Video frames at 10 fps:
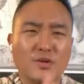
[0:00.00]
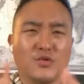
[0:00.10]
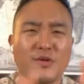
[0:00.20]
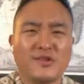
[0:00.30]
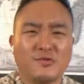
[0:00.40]

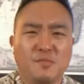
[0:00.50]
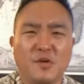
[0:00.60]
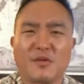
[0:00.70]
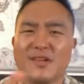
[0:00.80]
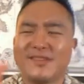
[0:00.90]
you
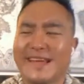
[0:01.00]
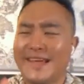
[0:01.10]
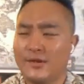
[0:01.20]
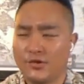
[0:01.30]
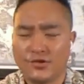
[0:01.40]
experience
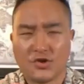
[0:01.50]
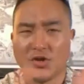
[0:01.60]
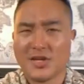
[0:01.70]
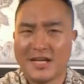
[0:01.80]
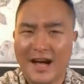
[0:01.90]
and
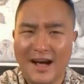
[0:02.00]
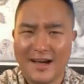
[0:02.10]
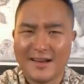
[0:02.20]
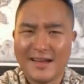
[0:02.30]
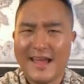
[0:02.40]
discern
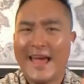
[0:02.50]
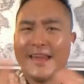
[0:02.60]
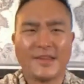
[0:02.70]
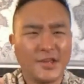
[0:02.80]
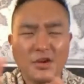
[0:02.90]
God
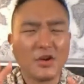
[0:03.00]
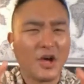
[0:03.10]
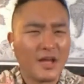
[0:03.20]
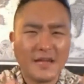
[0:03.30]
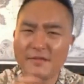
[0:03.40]
and hear
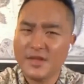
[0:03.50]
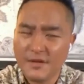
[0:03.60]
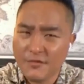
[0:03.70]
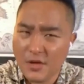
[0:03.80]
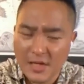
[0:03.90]
God even
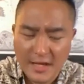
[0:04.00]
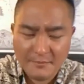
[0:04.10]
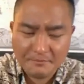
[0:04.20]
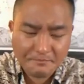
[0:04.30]
differently.